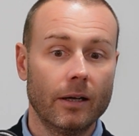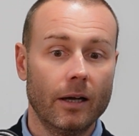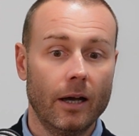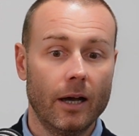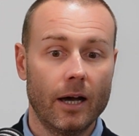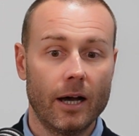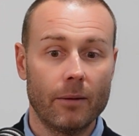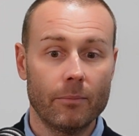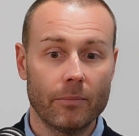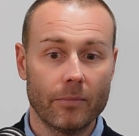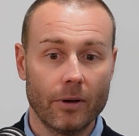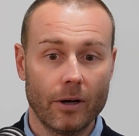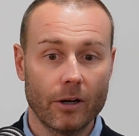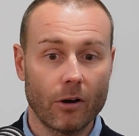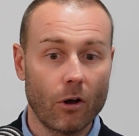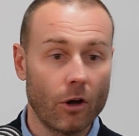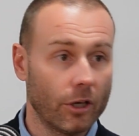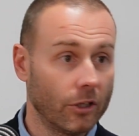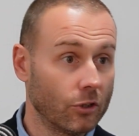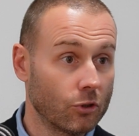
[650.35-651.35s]
And
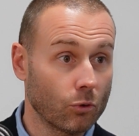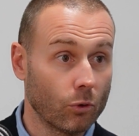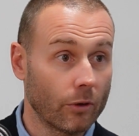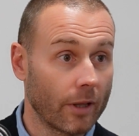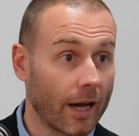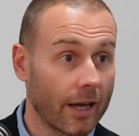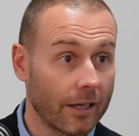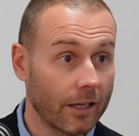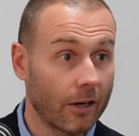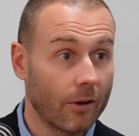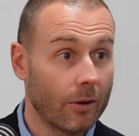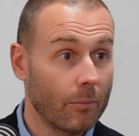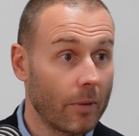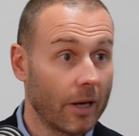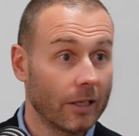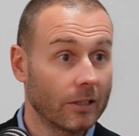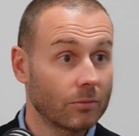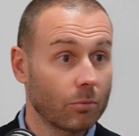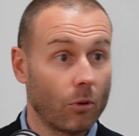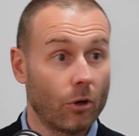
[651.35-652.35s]
I enjoy that. You know, it
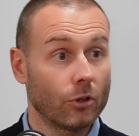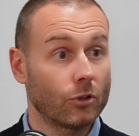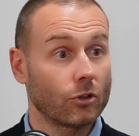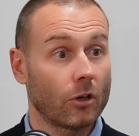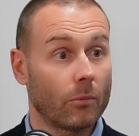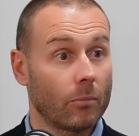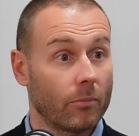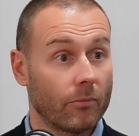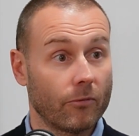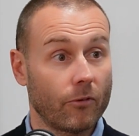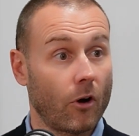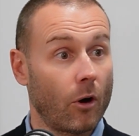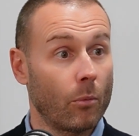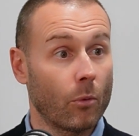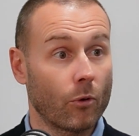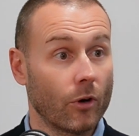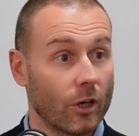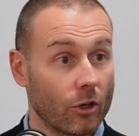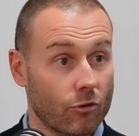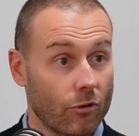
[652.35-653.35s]
makes my job far
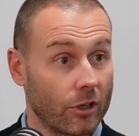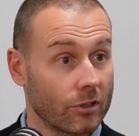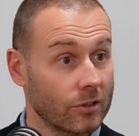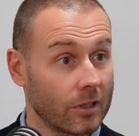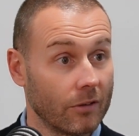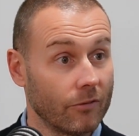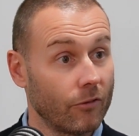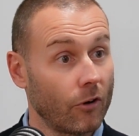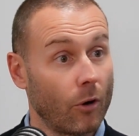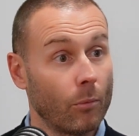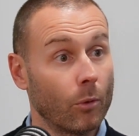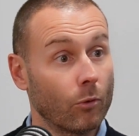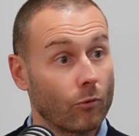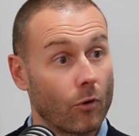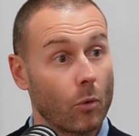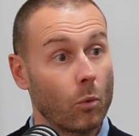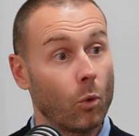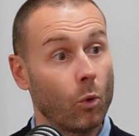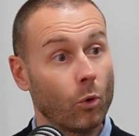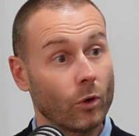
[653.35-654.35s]
more interesting, far more
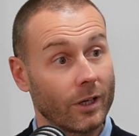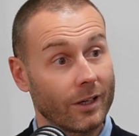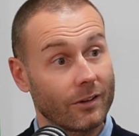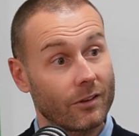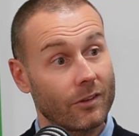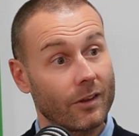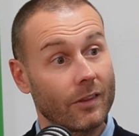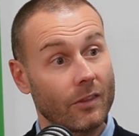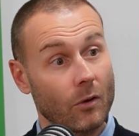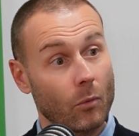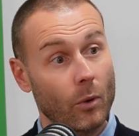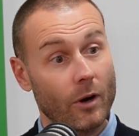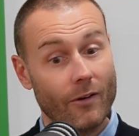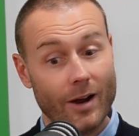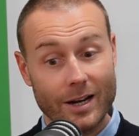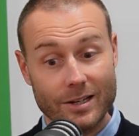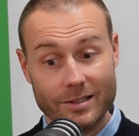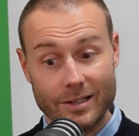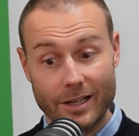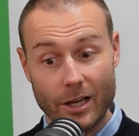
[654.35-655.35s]
rewarding to think that we're
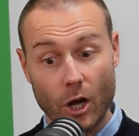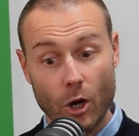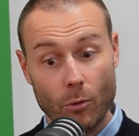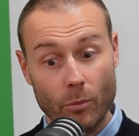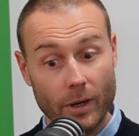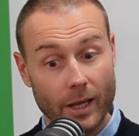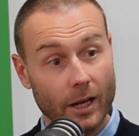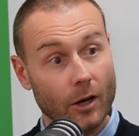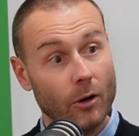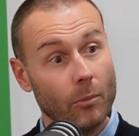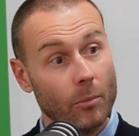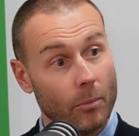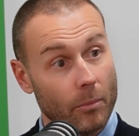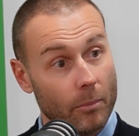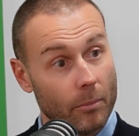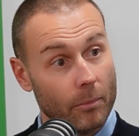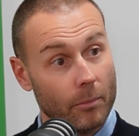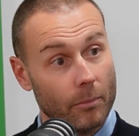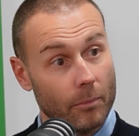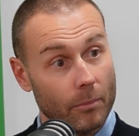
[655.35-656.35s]
actually opening up
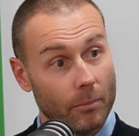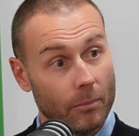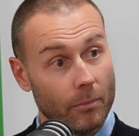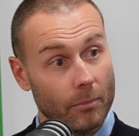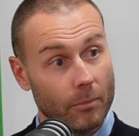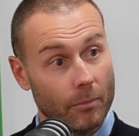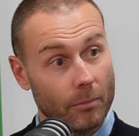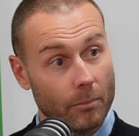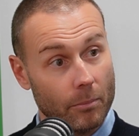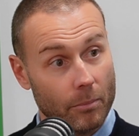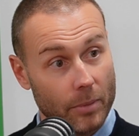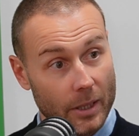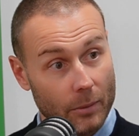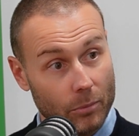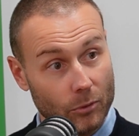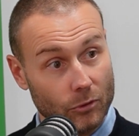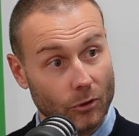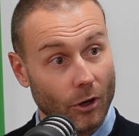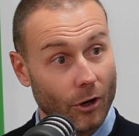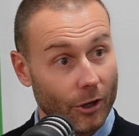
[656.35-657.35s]

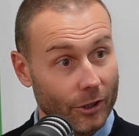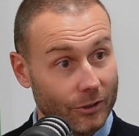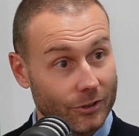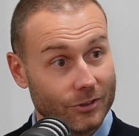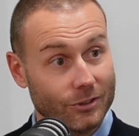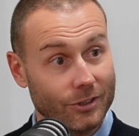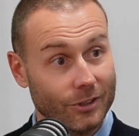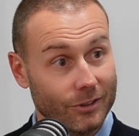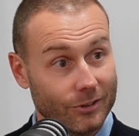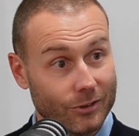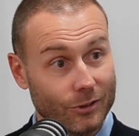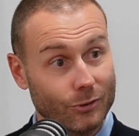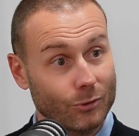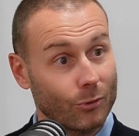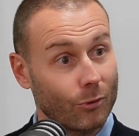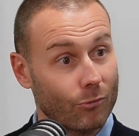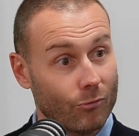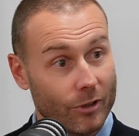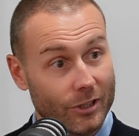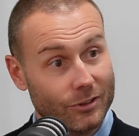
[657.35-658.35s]
people's eyes to
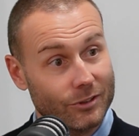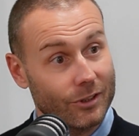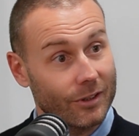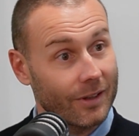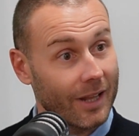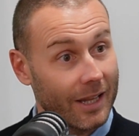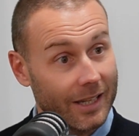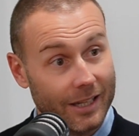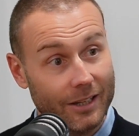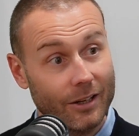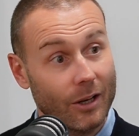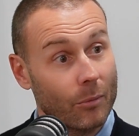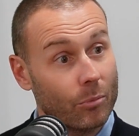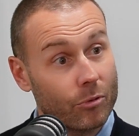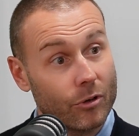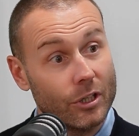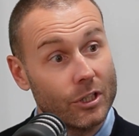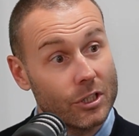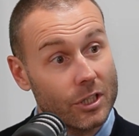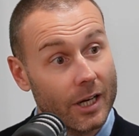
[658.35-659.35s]
sort of risks that they didn't
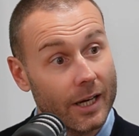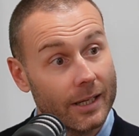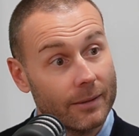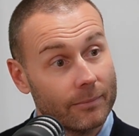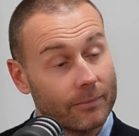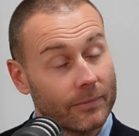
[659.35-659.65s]
appreciate.